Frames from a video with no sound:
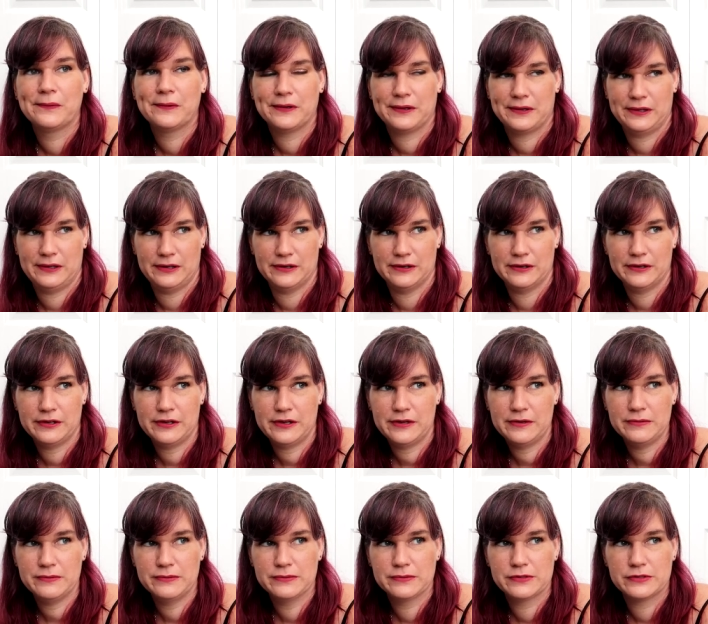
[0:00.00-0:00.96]
A year ago?
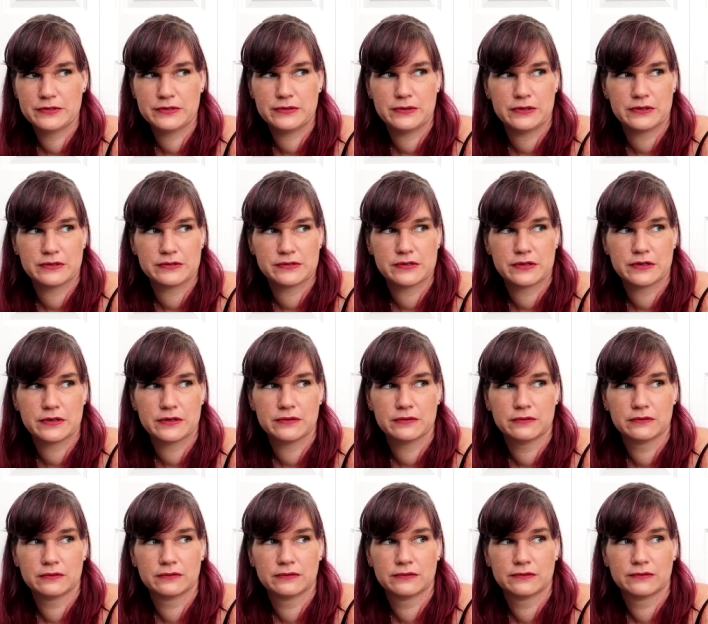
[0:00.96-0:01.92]
Two years ago.
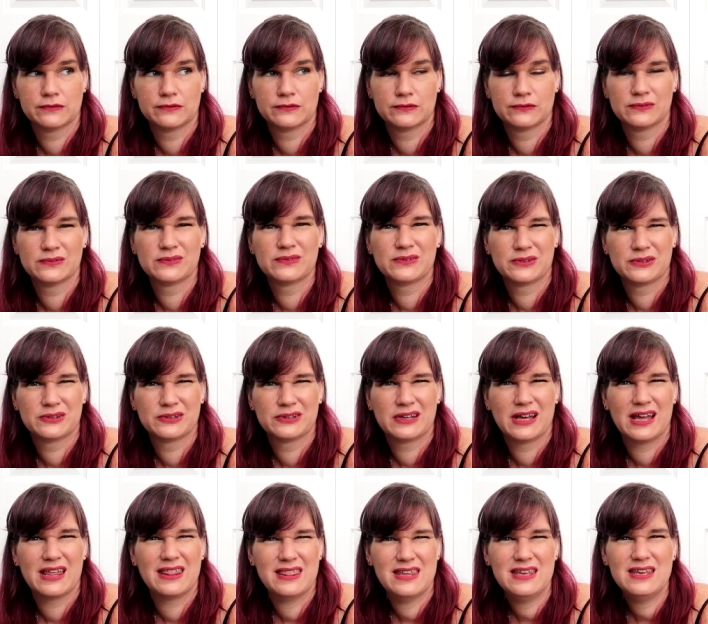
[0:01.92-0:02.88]
I
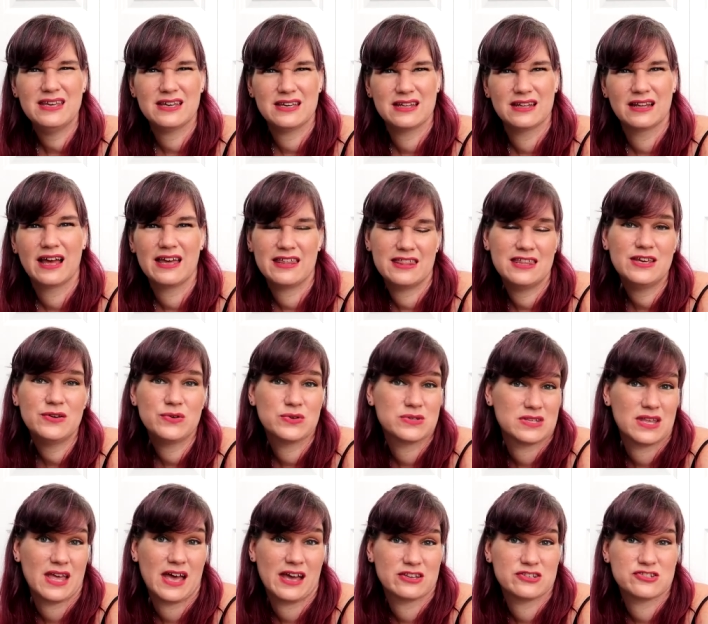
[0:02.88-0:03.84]
think it, I think it was
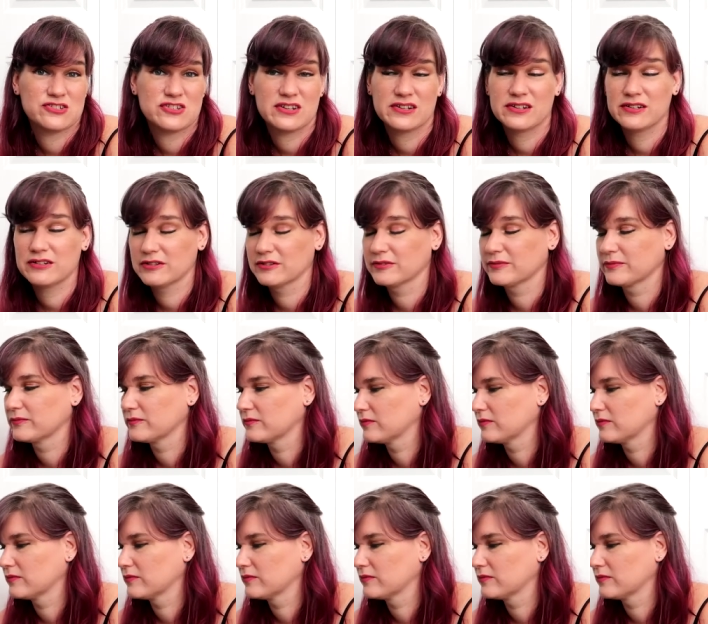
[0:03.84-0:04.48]
last year.